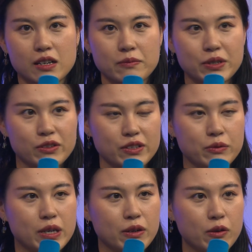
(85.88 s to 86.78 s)
because
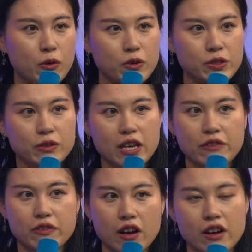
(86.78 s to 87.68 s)
we also
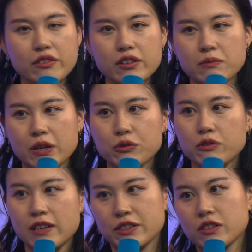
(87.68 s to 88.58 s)
have other
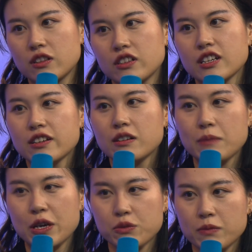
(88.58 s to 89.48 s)
microvascular
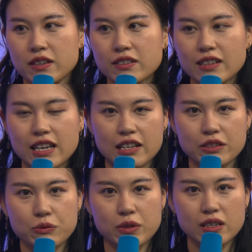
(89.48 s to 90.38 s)
measurements, and
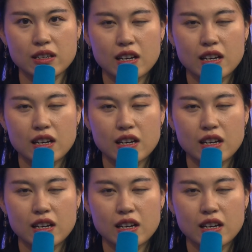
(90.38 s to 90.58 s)
we